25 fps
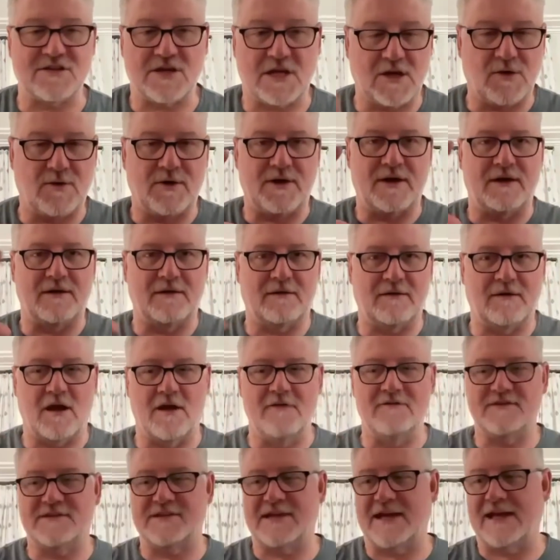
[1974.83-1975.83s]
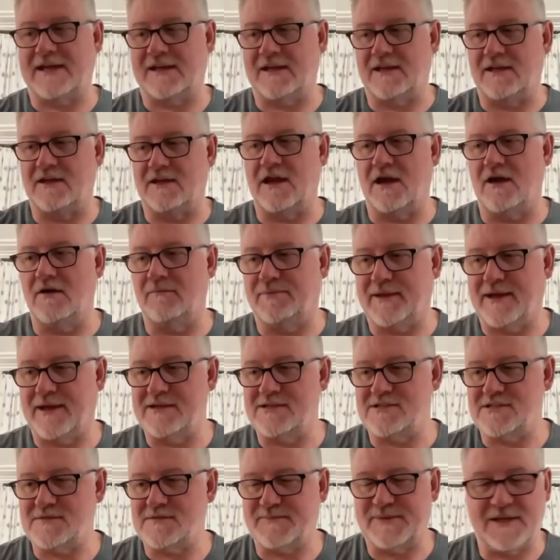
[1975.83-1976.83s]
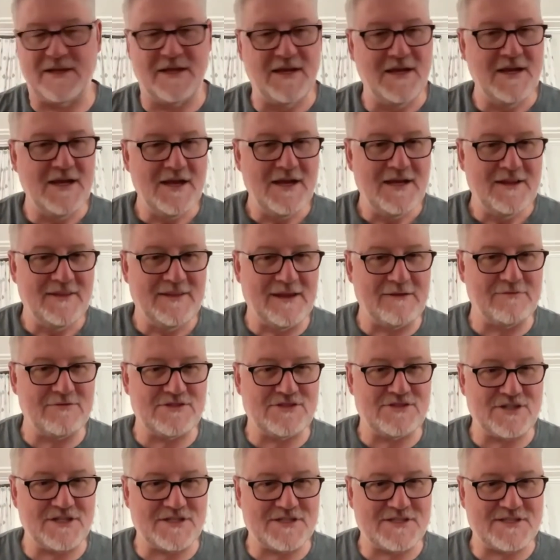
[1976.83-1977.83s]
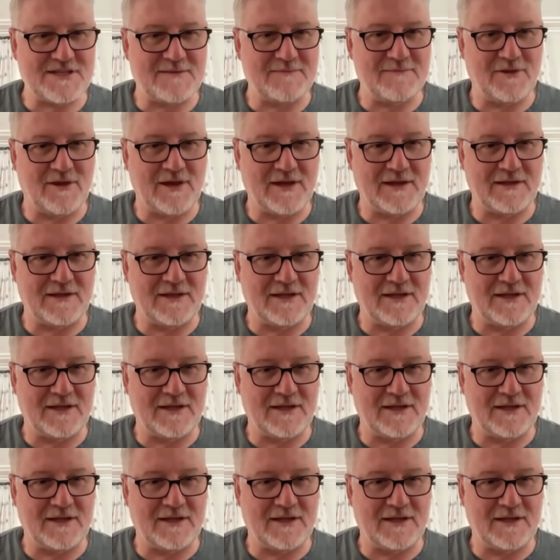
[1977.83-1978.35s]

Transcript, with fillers: I don't want to overtake and go places, but that was just some riff